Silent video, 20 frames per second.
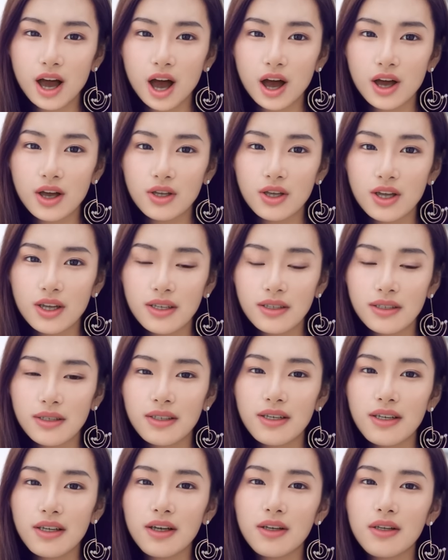
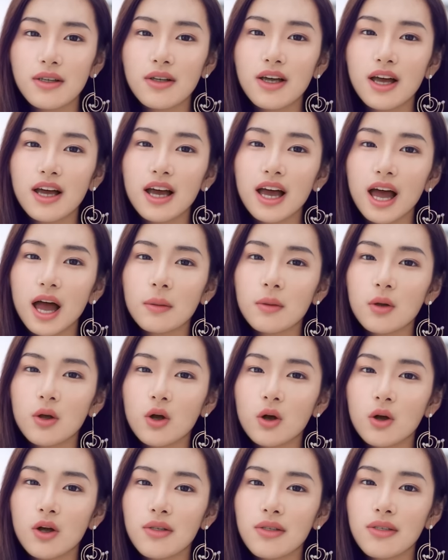Cautious.
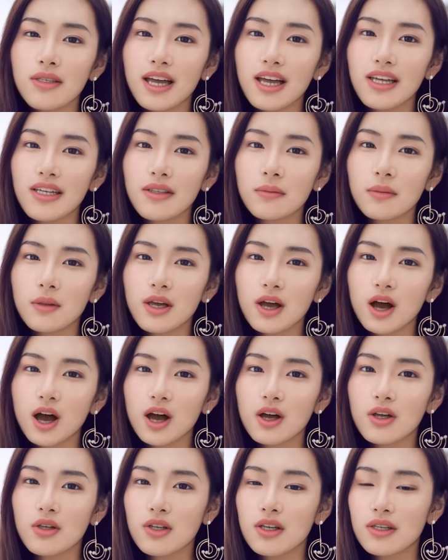Capricorns tend to be
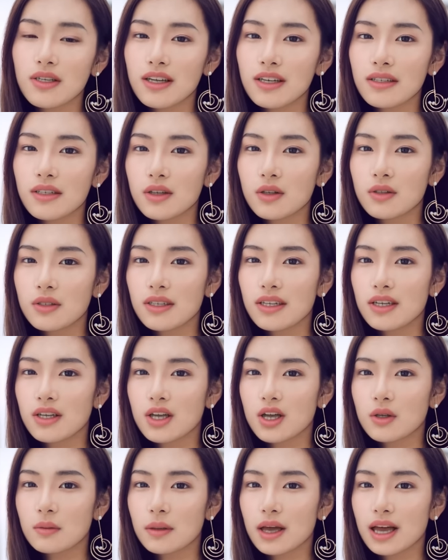cautious in their
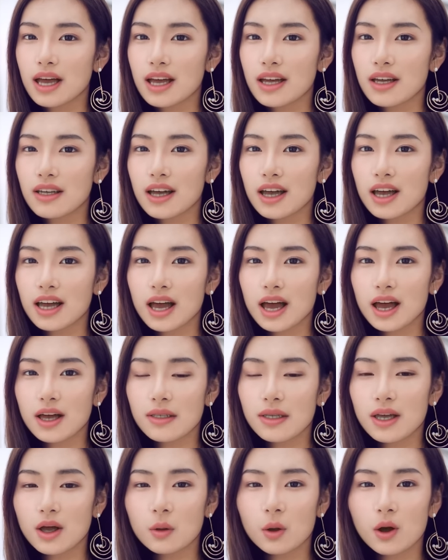decision making.
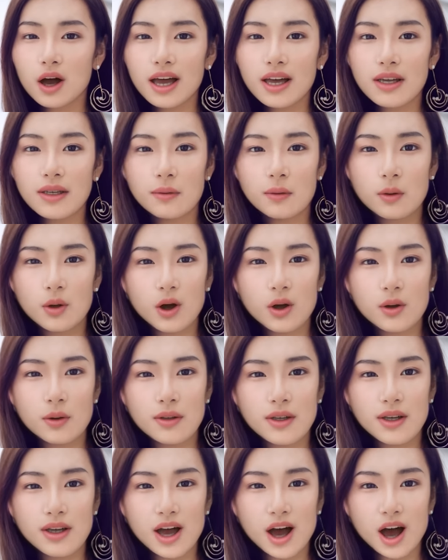They weigh the
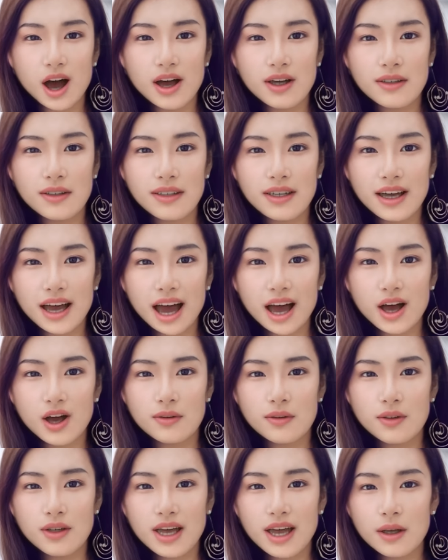pros and cons
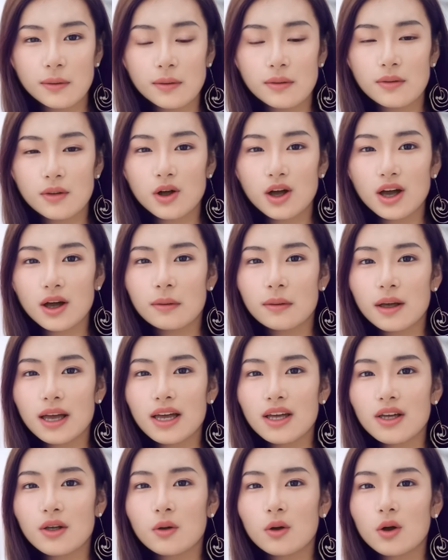carefully before
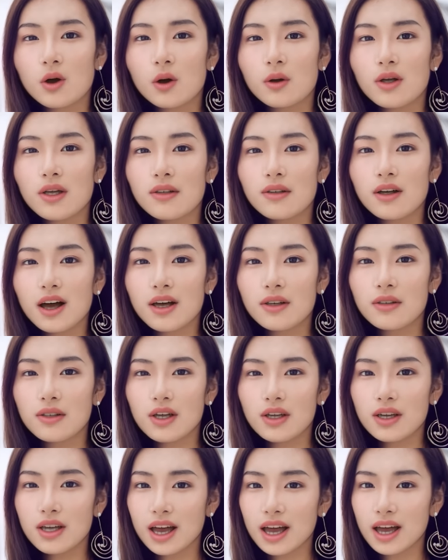committing to a course of
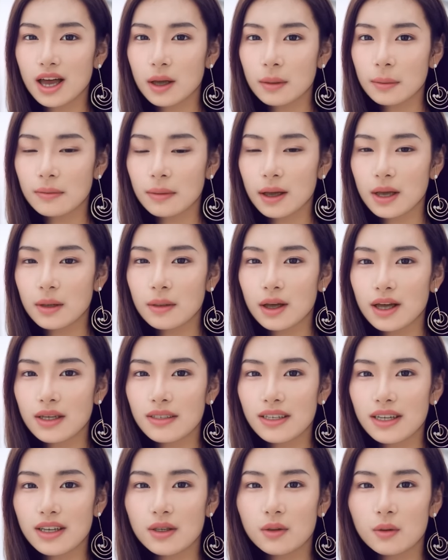action,
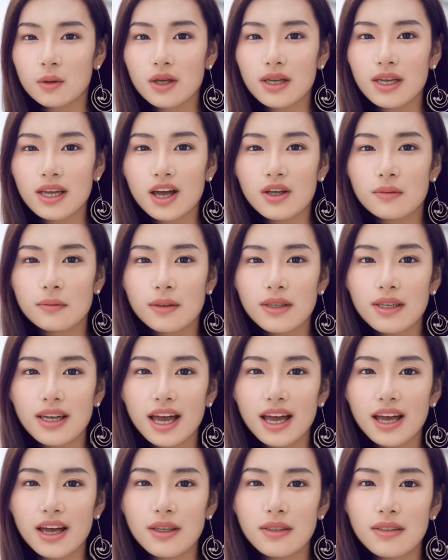minimizing the risk of
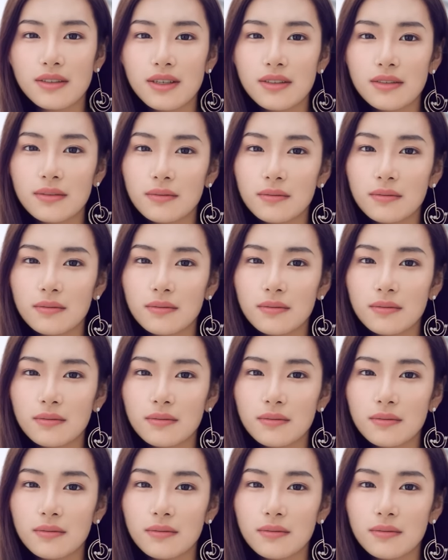mistakes.